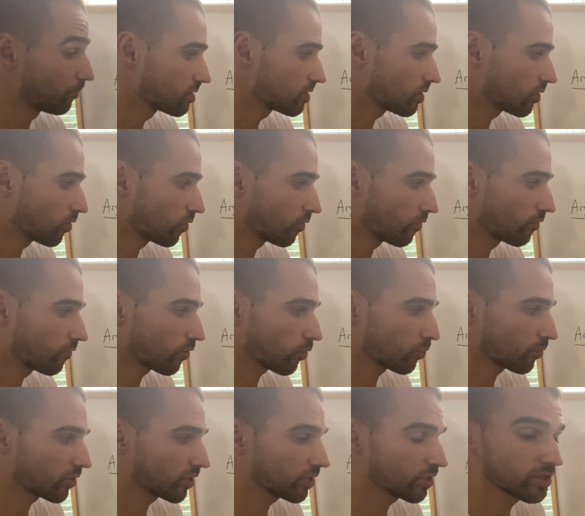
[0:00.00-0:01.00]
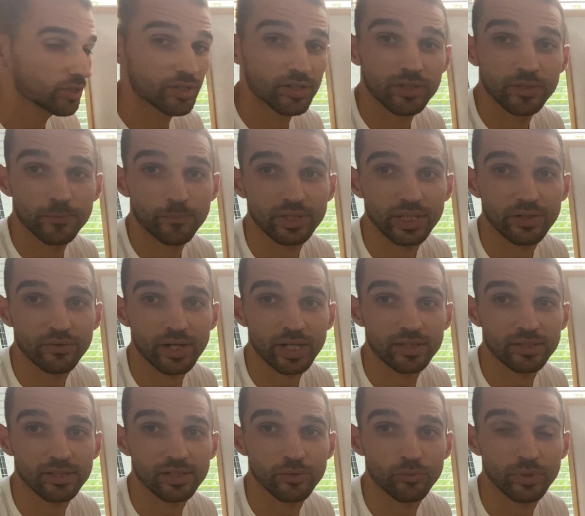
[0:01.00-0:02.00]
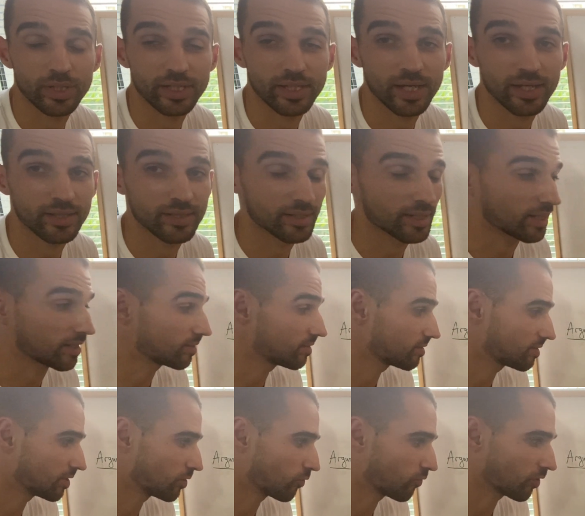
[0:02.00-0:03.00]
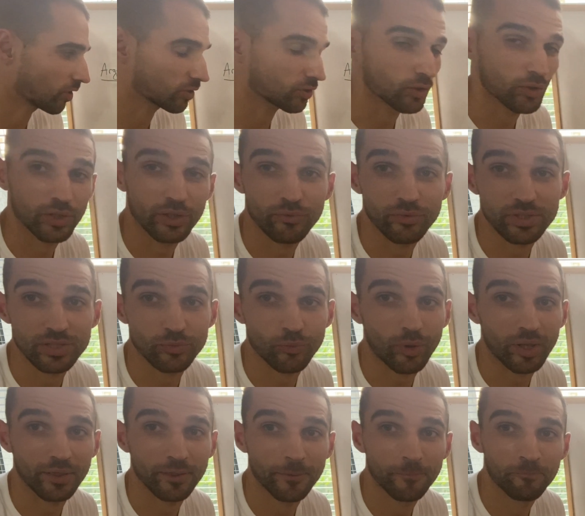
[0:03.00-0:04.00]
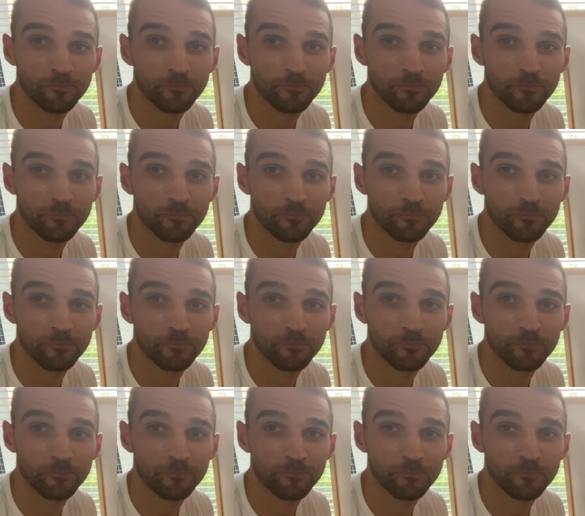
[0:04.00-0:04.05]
So from here, directly, we get that zero factorial is one.